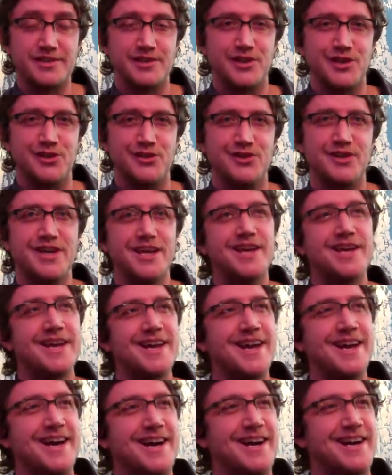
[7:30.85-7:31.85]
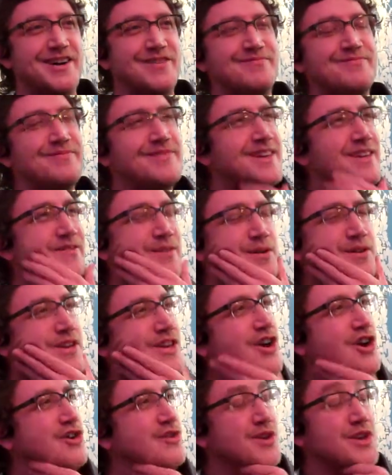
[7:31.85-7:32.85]
So um, I thought,
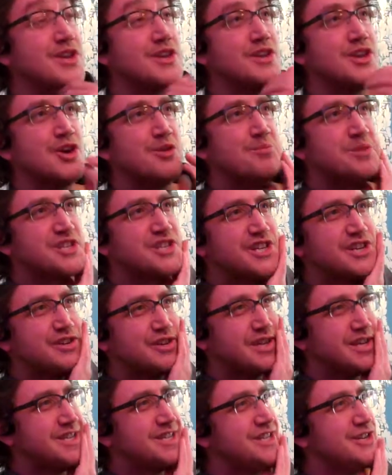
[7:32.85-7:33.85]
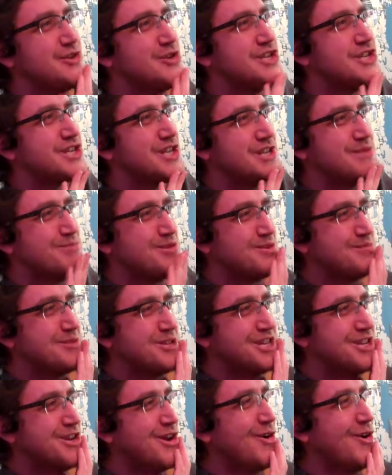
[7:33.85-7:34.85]
no, no. But se seriously,
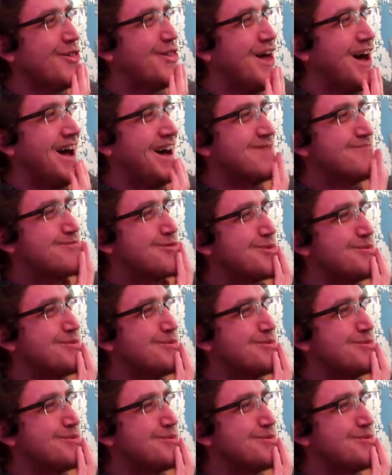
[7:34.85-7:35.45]
probably not that.